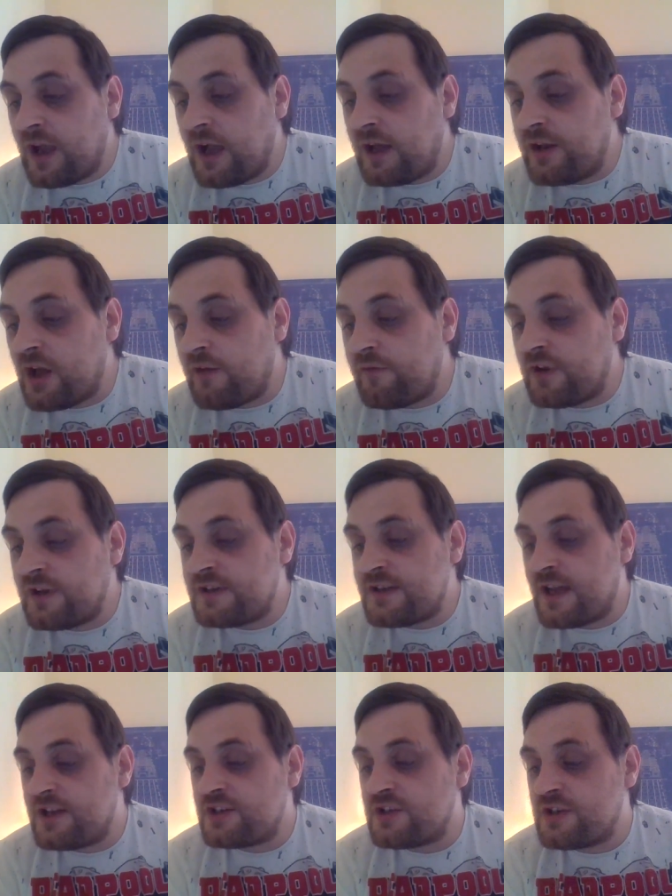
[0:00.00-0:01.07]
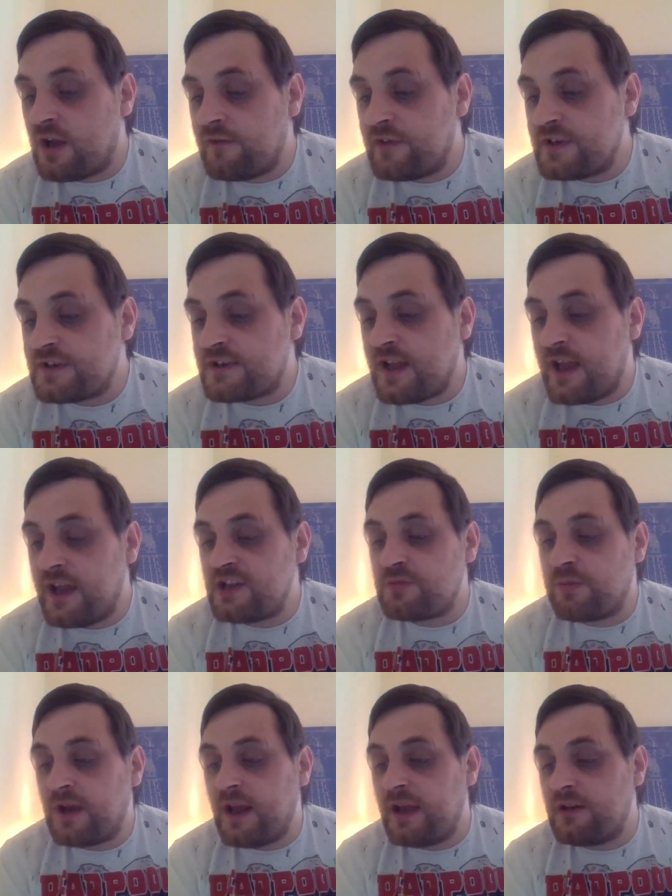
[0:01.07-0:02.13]
a novelization of his
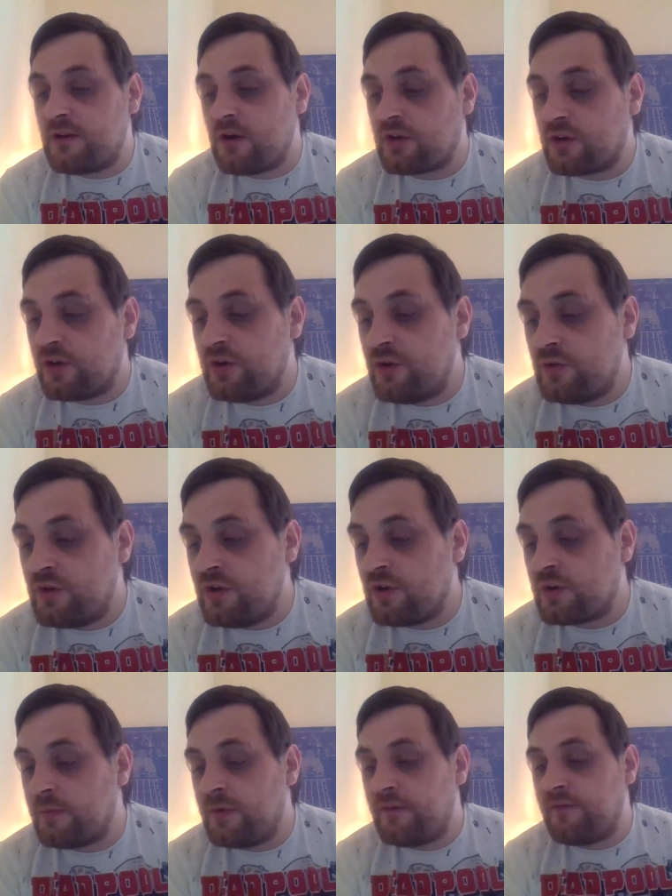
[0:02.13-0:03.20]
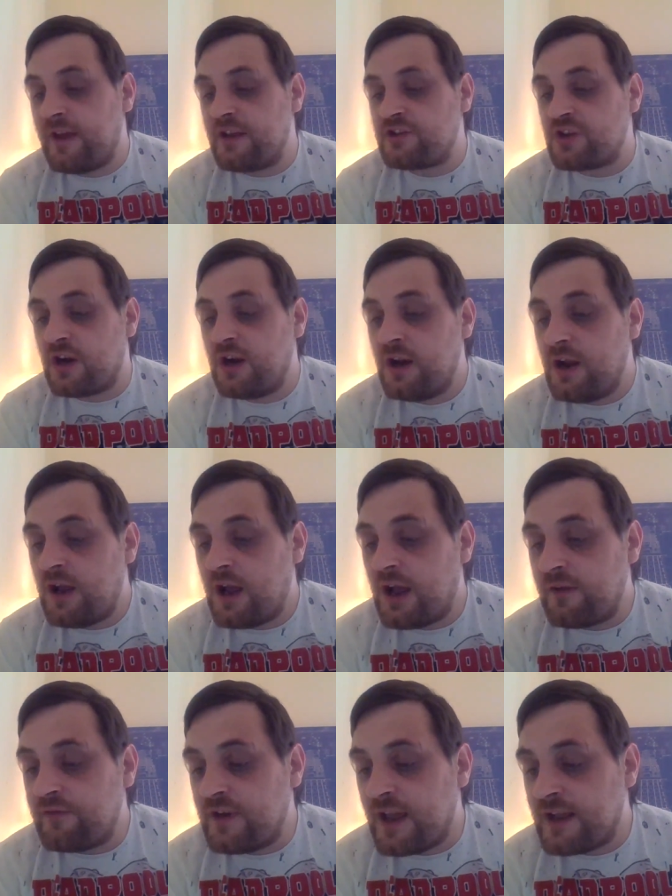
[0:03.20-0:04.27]
stage play Doctor Who The Ultimate Adventure
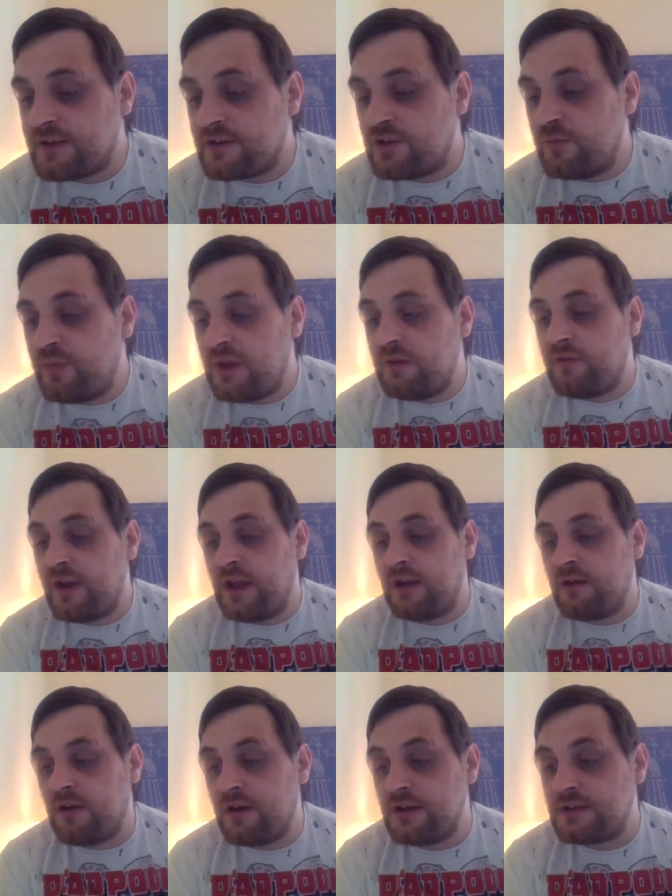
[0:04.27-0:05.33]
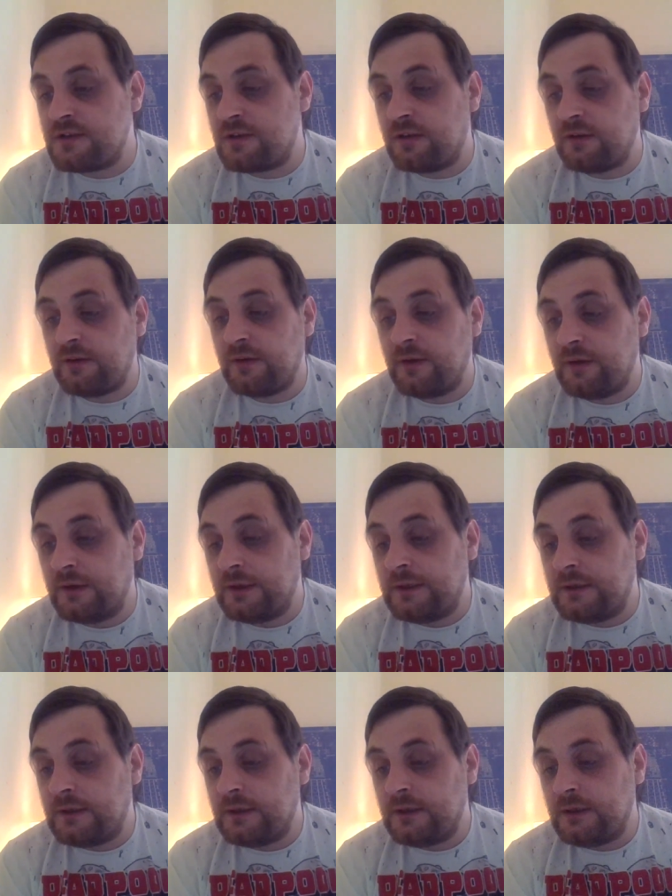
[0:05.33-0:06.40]
have yet to be realized.
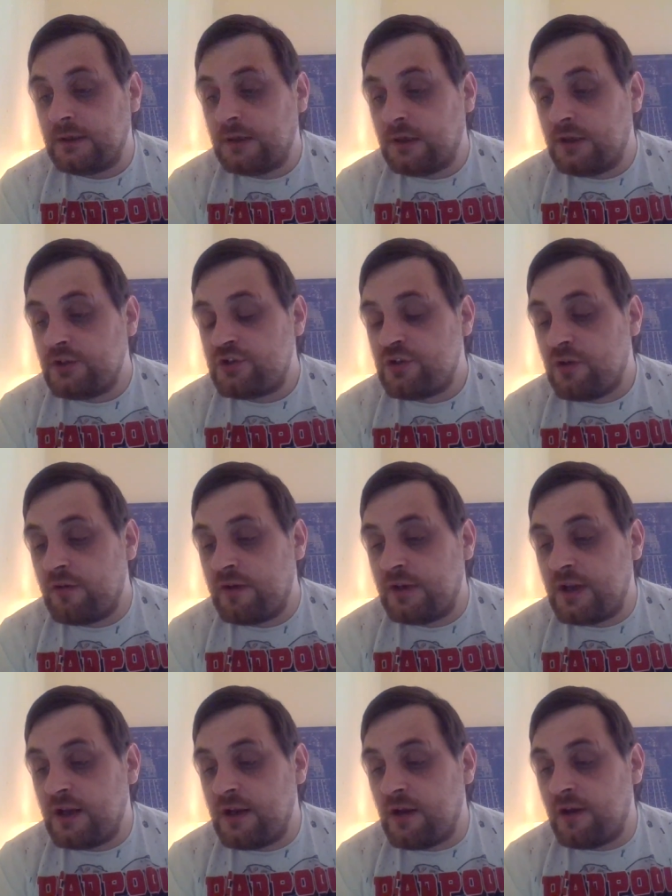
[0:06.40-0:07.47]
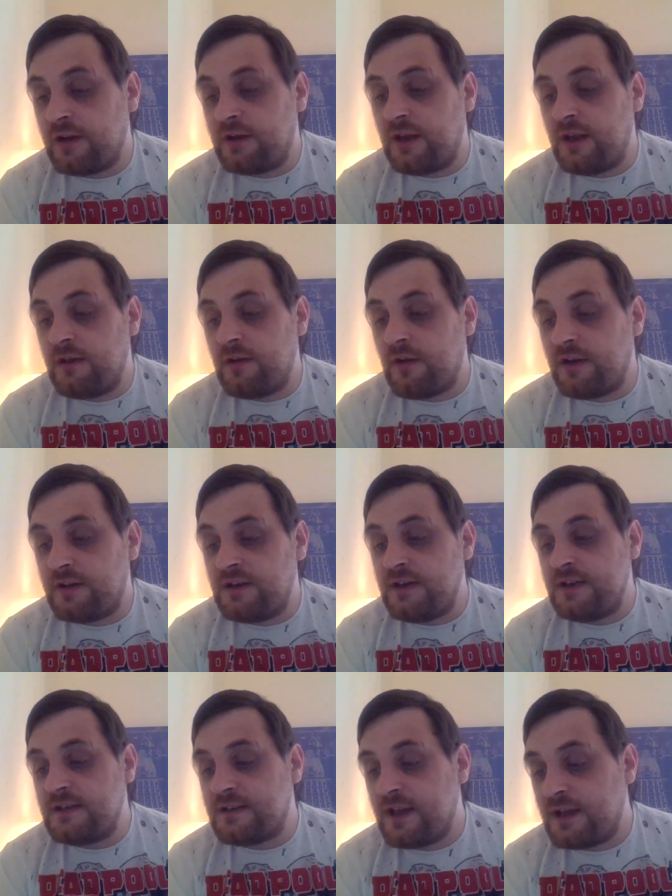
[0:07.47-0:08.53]
During the
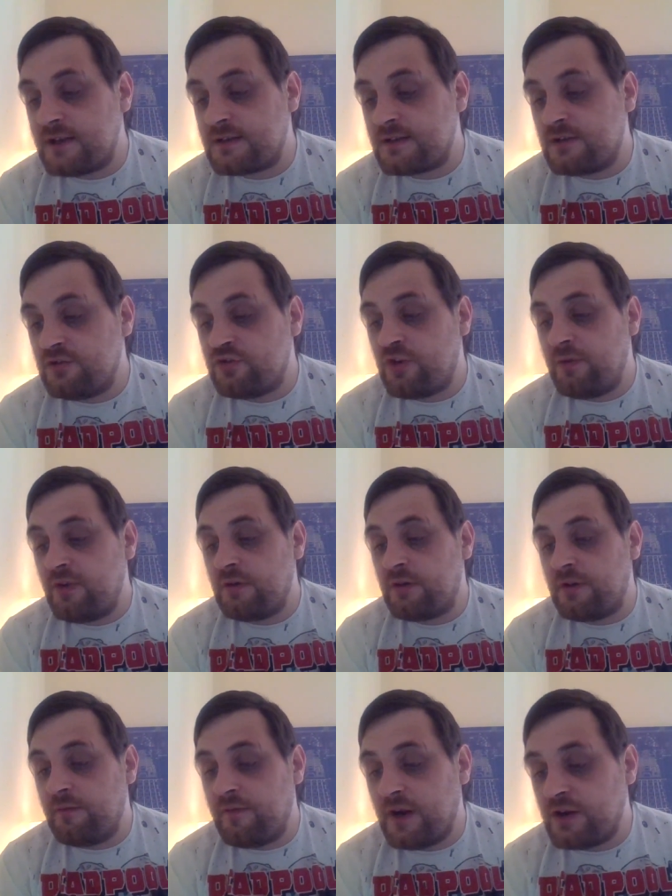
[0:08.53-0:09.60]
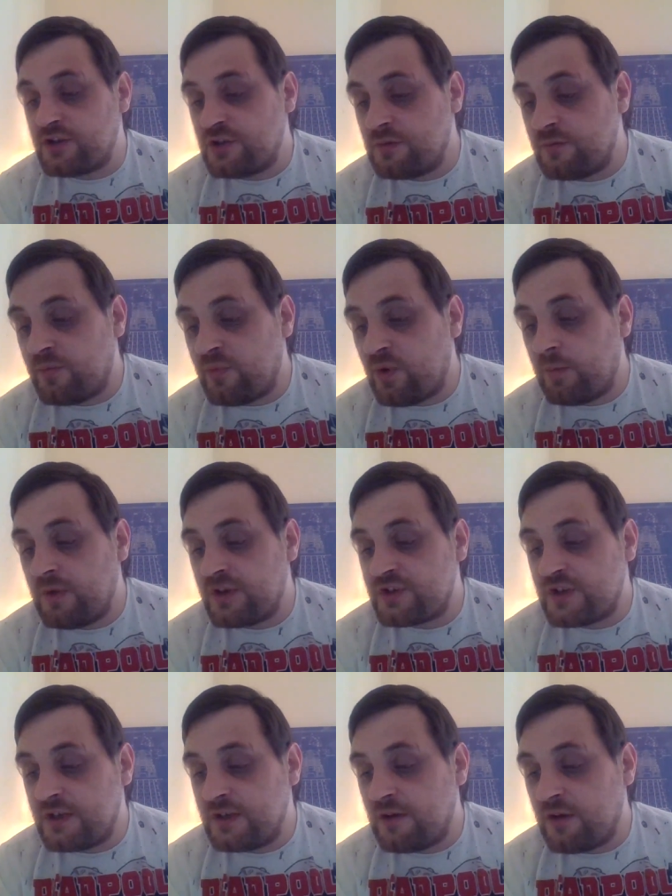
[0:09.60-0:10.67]
1990s, Dicks contributed to Virgin
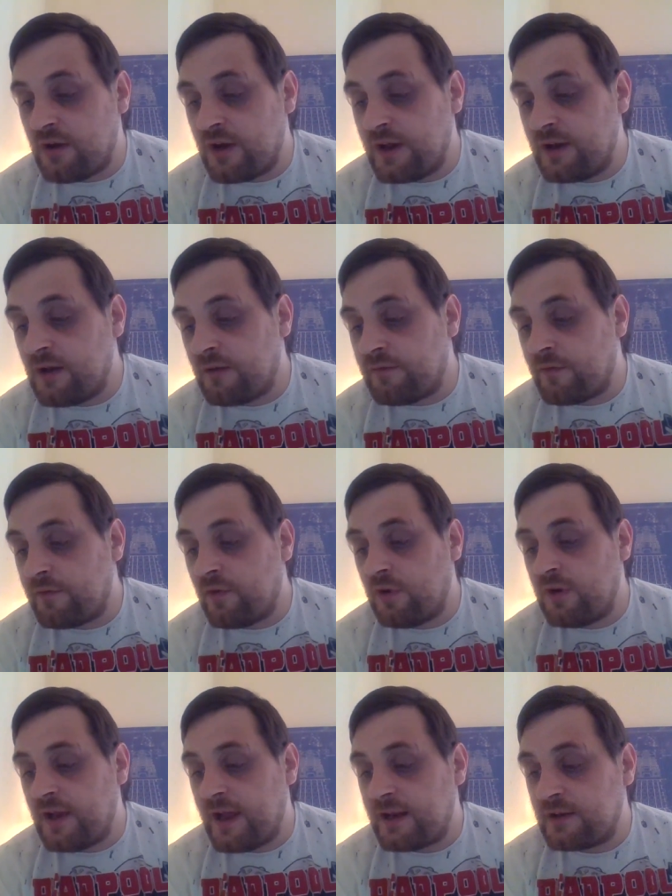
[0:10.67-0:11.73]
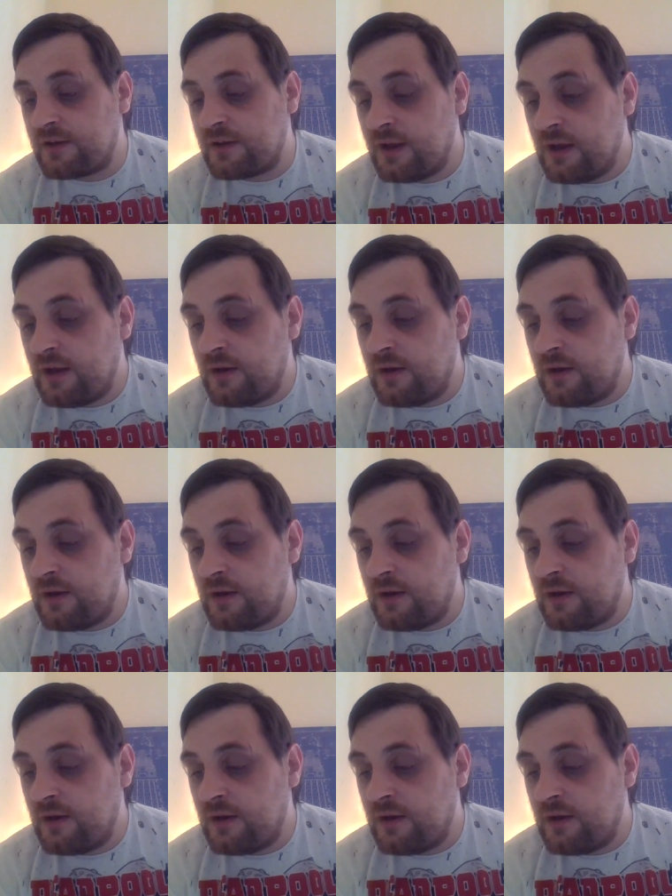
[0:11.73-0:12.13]
Publishing line of a full-length,